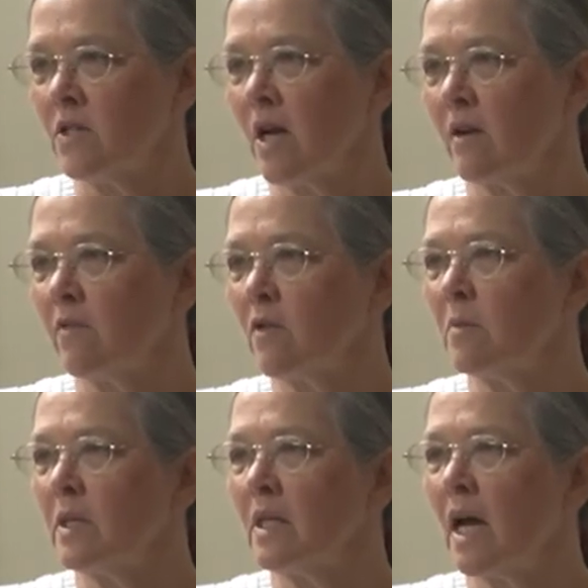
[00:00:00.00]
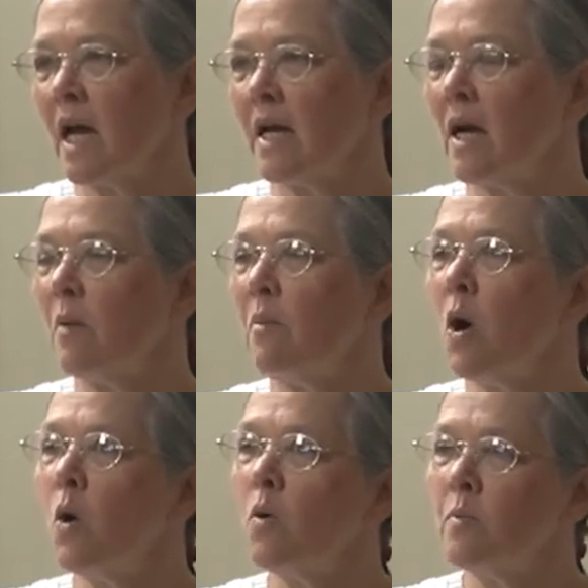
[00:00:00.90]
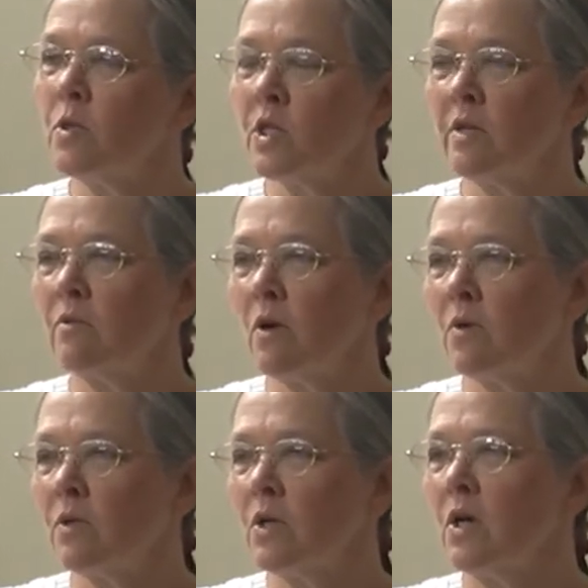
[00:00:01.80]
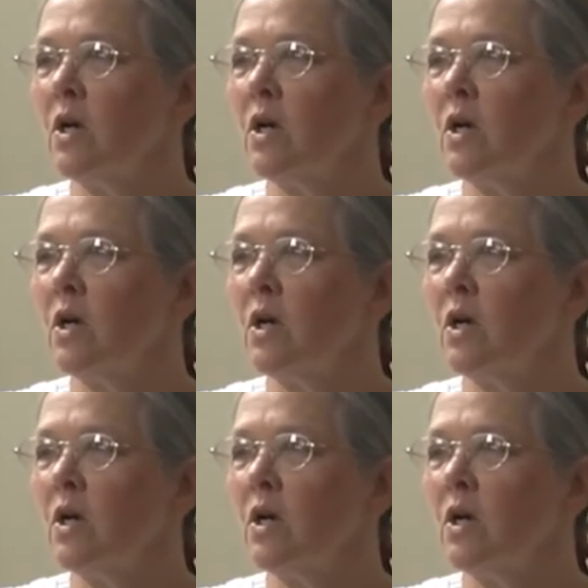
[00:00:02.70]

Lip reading: John Firman died, a poem she wrote